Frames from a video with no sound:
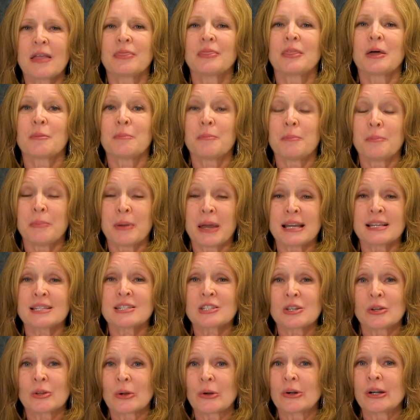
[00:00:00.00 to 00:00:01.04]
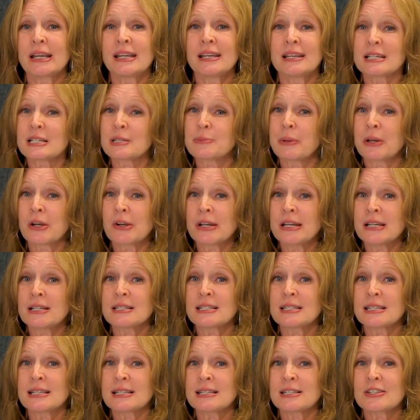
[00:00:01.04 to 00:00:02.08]
the best learning
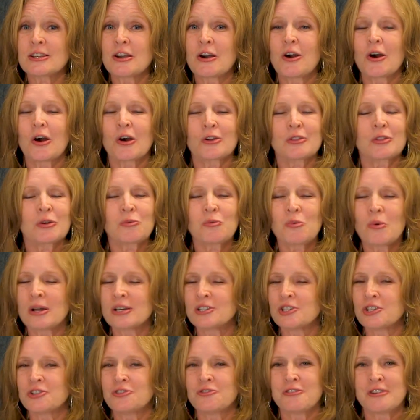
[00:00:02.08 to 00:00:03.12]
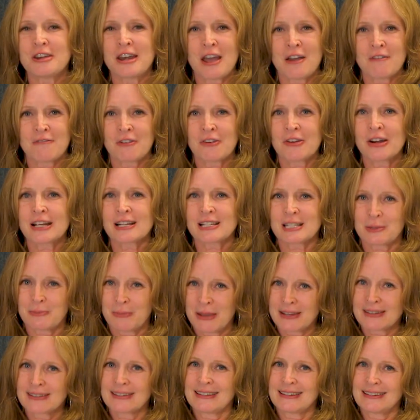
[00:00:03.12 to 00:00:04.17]
experiences are the ones you never
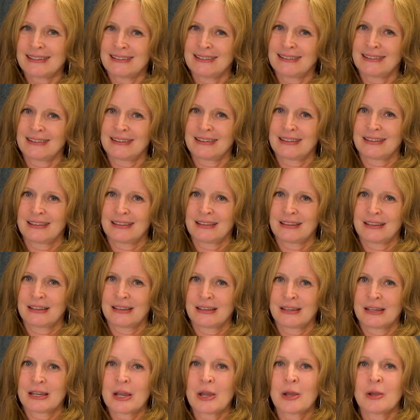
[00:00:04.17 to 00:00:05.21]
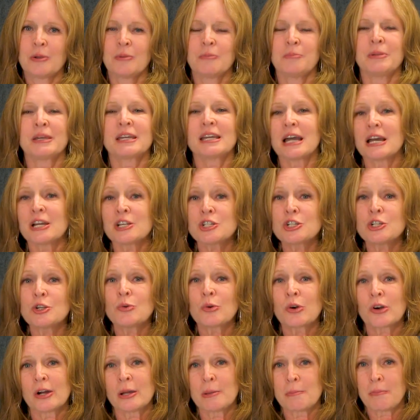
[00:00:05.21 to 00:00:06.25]
expected. Because you
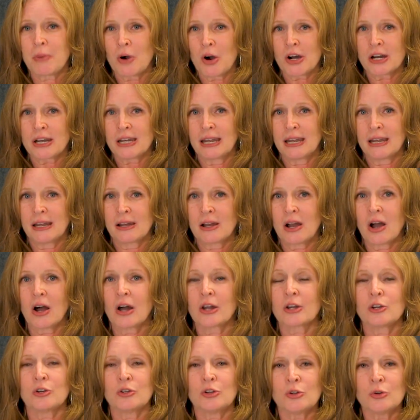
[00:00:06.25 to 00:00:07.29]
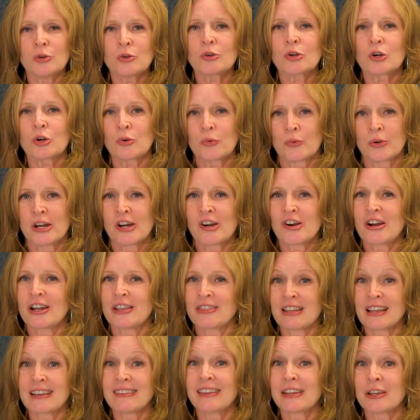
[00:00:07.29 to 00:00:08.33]
are embarking on a new career in
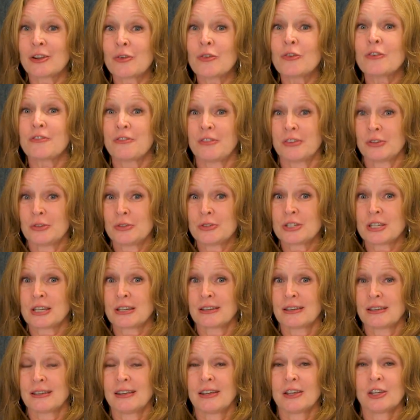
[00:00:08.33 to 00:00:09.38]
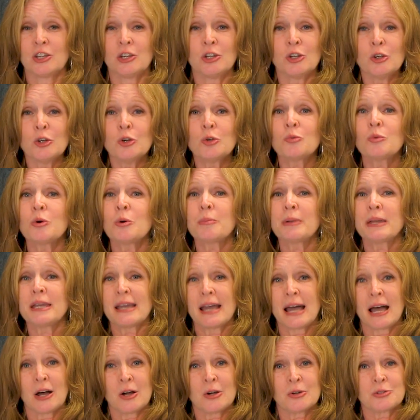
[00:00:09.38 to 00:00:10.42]
the legal field, you will be
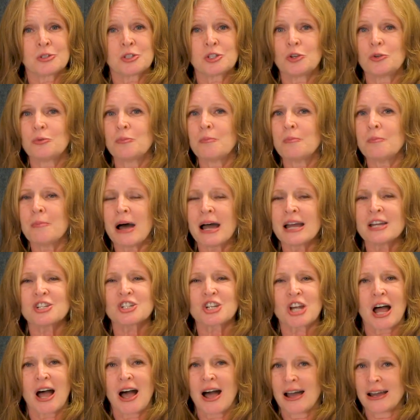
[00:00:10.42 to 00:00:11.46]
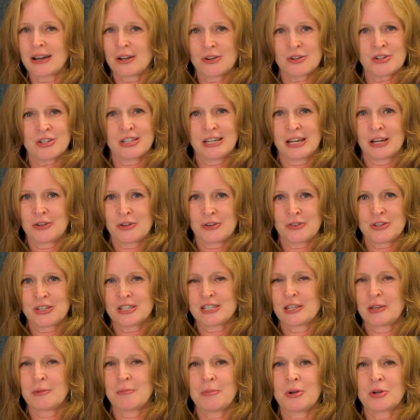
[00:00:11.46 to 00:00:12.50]
held to much higher standards
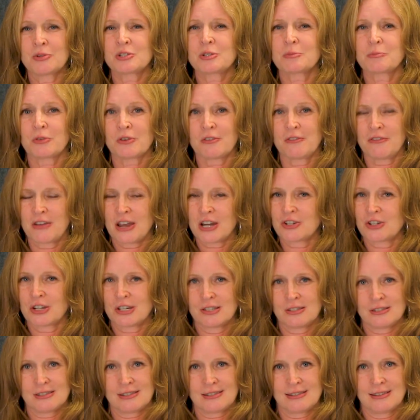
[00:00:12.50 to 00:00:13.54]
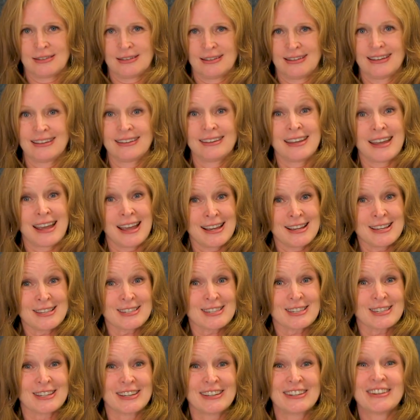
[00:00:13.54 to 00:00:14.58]
than most professions.
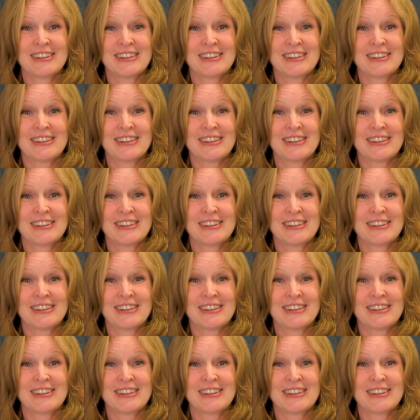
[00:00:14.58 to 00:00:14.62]
Yes,